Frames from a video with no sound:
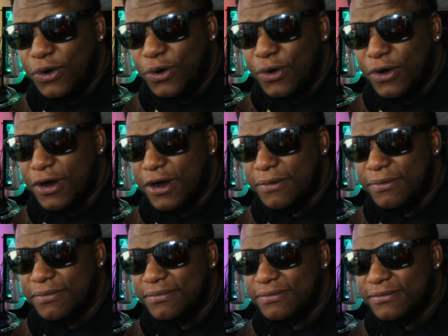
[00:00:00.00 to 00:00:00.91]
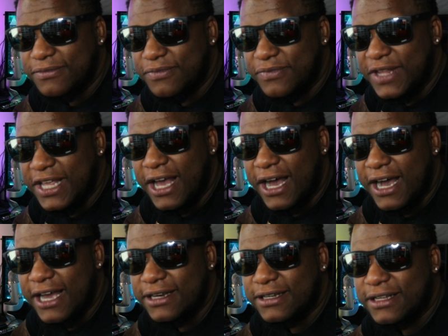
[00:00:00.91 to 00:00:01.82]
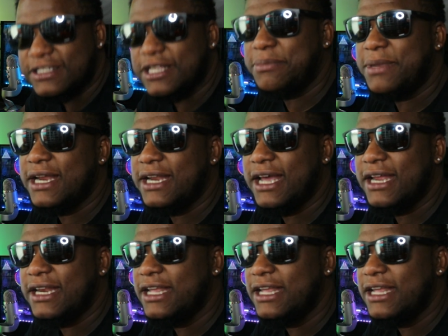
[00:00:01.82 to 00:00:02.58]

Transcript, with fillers: or Neon or something like that.